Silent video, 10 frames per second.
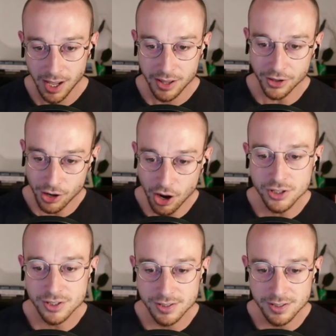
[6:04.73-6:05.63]
The
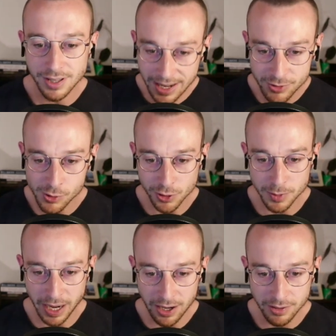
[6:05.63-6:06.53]
costs they've talked
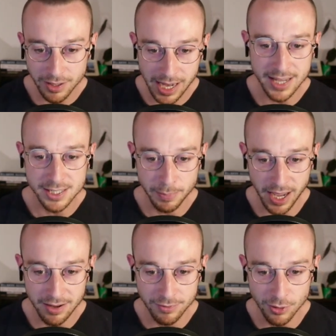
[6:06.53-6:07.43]
about that he has to
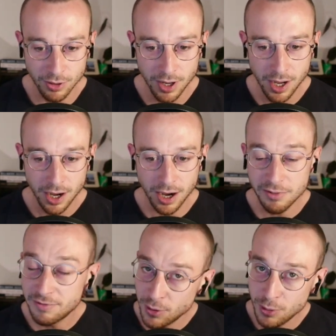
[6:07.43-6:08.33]
pay for are
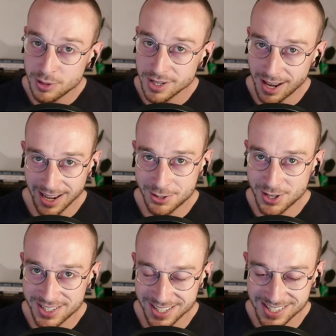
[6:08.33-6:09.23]
food,
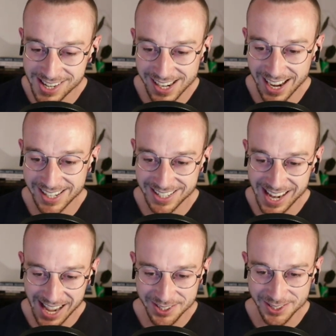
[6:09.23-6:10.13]
electricity, and
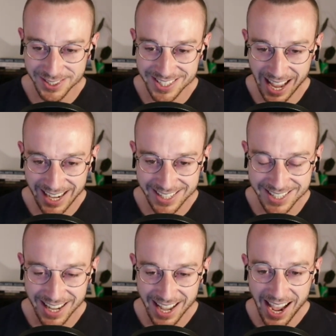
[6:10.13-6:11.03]
council tax,
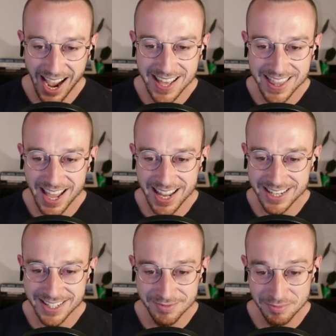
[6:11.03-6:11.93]
and
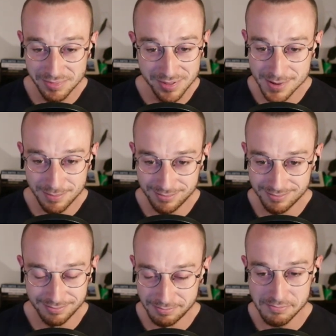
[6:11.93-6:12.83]
then some
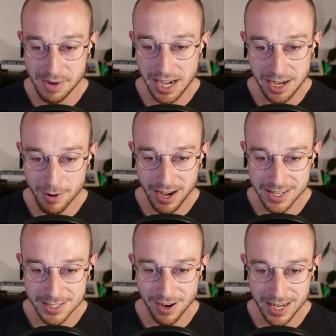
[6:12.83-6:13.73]
money when
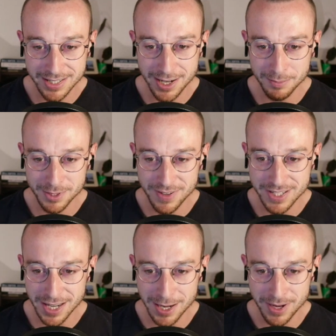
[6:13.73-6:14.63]
his friends come to
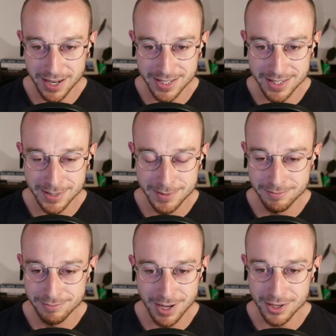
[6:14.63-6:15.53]
visit him at his
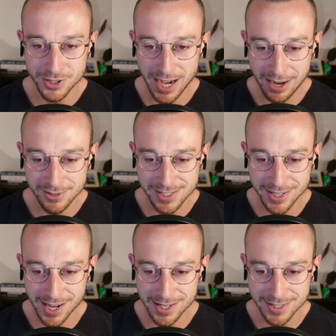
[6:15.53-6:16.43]
country houses that he
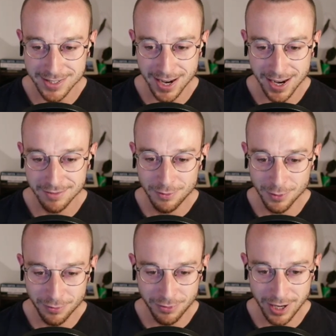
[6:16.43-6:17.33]
gets to stay in for
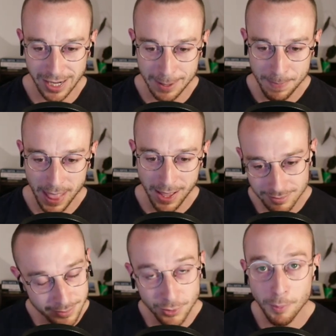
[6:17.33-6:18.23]
free.
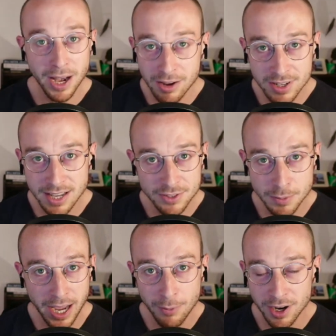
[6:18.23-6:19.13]
Not many of us have to
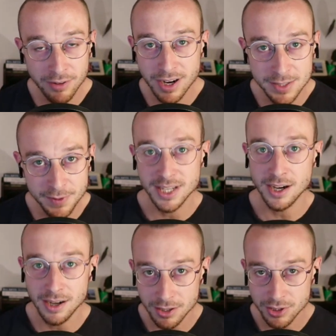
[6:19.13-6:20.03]
pay when our friends visit our
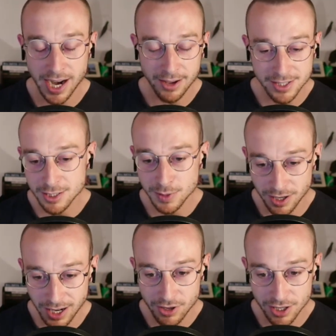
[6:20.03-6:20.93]
country houses because we don't
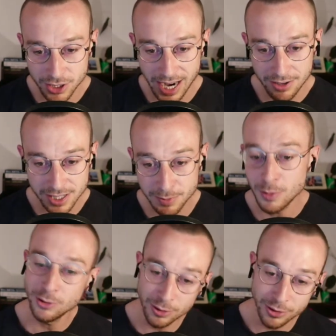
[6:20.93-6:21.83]
have country houses, but
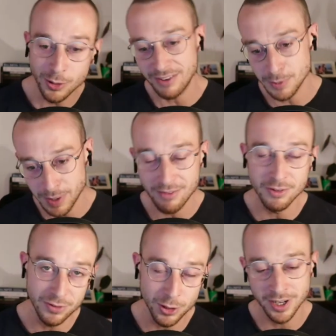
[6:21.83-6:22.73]
we all do have to pay for
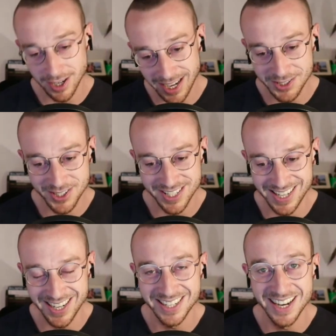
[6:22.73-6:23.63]
food and
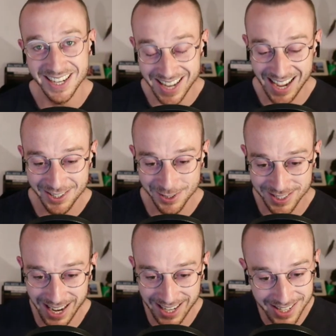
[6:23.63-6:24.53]
electricity and council
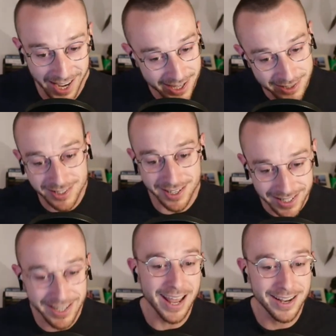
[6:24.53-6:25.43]
tax. So this
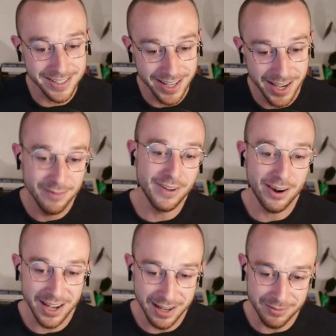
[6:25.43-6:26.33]
doesn't get us
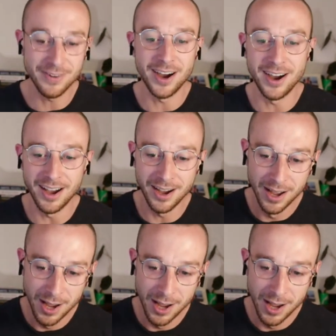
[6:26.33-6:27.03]
very far.